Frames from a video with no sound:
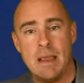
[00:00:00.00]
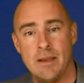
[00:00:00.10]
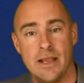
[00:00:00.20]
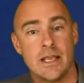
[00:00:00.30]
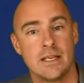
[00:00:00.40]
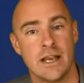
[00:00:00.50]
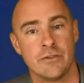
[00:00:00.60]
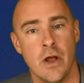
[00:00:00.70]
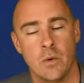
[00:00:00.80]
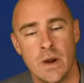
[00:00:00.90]
Maybe. You
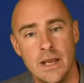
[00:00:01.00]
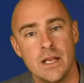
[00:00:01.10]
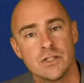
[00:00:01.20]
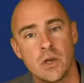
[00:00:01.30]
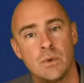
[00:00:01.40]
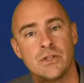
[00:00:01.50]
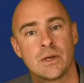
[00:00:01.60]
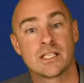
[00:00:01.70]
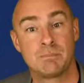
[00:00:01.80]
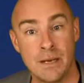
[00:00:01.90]
never know, right? So we
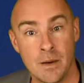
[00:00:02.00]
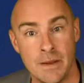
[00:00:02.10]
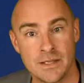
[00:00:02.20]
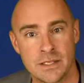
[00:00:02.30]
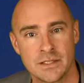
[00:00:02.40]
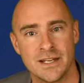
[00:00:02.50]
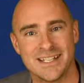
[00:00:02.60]
do experiments